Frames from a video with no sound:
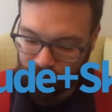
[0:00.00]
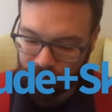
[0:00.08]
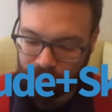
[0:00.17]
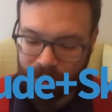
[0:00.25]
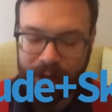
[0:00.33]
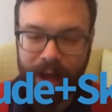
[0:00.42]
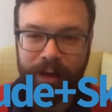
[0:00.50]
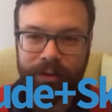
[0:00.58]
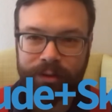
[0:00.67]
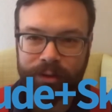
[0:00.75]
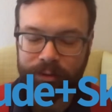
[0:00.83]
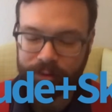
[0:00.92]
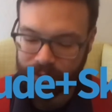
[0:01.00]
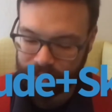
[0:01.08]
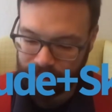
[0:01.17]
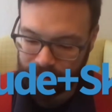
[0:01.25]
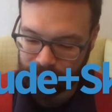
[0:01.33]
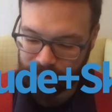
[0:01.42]
Right Attitude
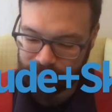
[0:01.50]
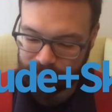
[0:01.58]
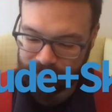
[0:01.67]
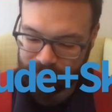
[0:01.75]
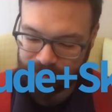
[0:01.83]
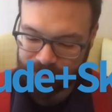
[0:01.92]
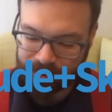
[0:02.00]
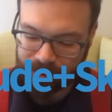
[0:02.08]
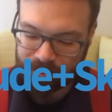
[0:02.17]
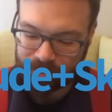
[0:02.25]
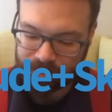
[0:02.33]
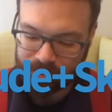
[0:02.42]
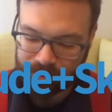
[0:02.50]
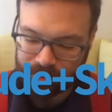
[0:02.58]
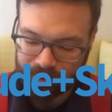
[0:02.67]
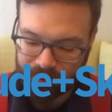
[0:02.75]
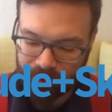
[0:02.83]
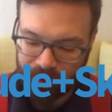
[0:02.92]
plus Specific Skills
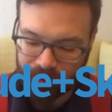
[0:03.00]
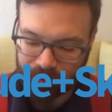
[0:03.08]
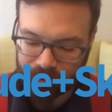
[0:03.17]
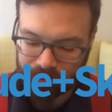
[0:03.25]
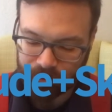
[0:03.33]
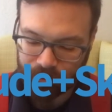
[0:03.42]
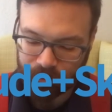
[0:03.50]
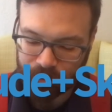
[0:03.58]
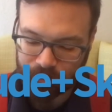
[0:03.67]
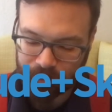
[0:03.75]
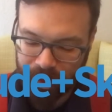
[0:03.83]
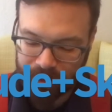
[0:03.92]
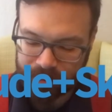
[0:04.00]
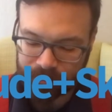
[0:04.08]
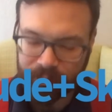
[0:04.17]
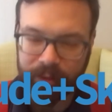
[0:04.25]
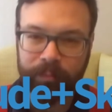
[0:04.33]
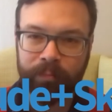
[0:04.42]
and Golden Rule
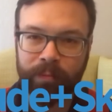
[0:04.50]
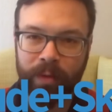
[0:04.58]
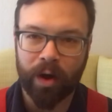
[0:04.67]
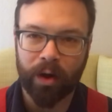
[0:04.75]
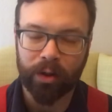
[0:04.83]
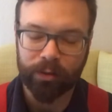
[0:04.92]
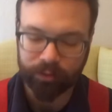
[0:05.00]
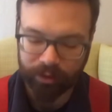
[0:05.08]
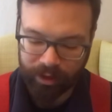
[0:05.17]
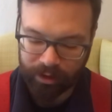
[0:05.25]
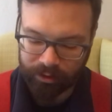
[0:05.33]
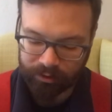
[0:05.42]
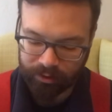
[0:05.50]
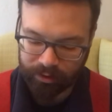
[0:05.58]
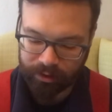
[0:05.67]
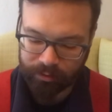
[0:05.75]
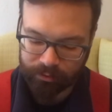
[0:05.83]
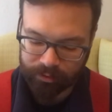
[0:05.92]
Philosophy, all over character
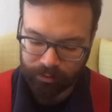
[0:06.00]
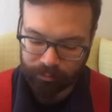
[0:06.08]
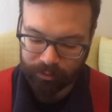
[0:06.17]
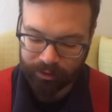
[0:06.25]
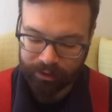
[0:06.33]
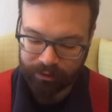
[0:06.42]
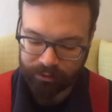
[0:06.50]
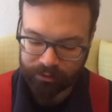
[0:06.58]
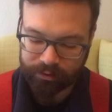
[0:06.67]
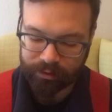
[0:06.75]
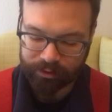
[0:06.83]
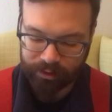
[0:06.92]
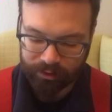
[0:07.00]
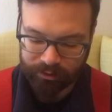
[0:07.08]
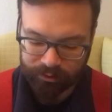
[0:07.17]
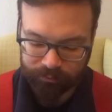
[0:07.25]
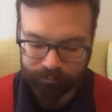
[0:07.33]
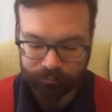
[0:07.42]
equals complete success.